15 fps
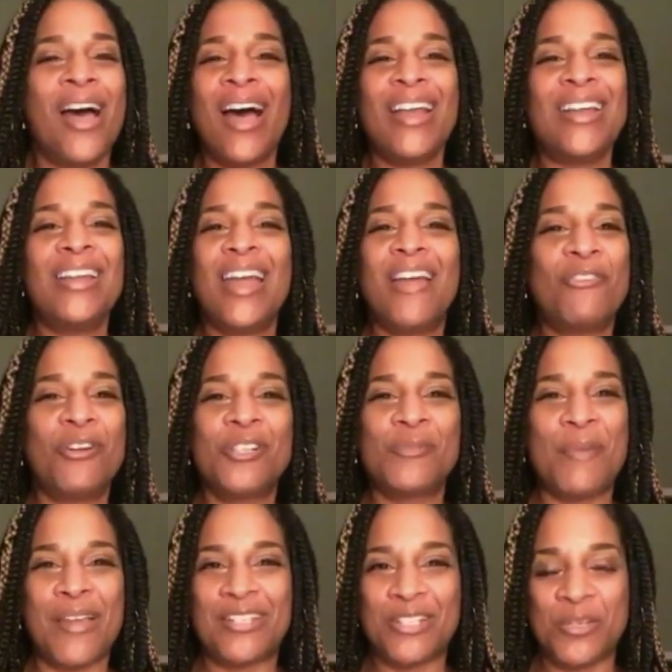I never
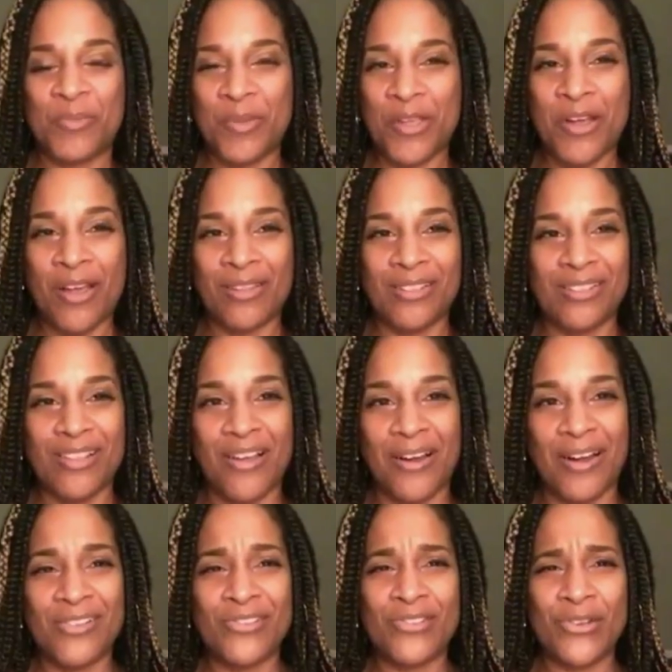expected to be on this long,
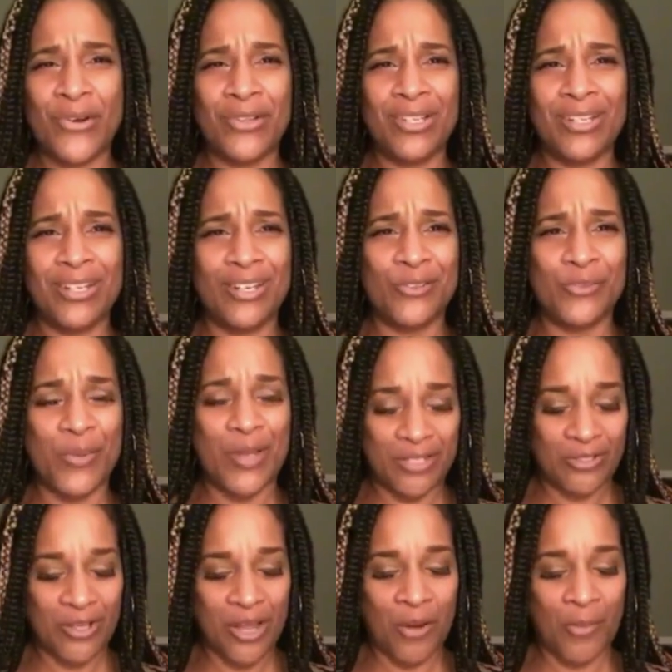and I certainly didn't expect
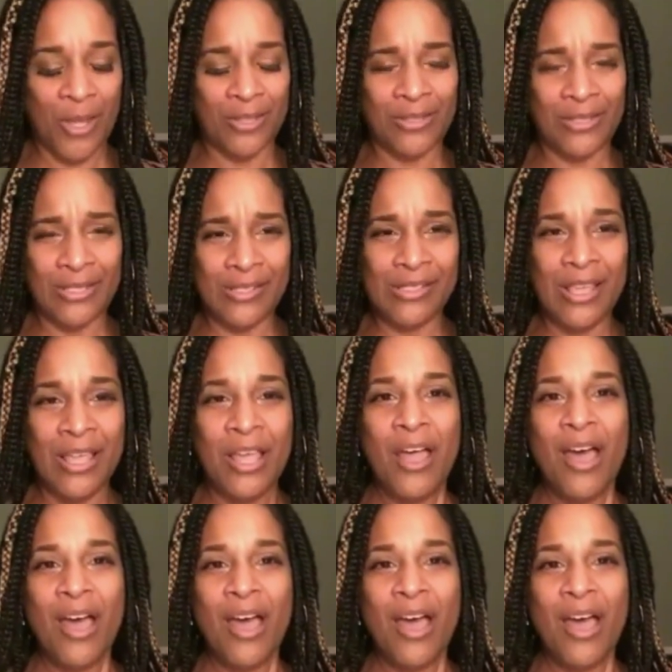to talk about this.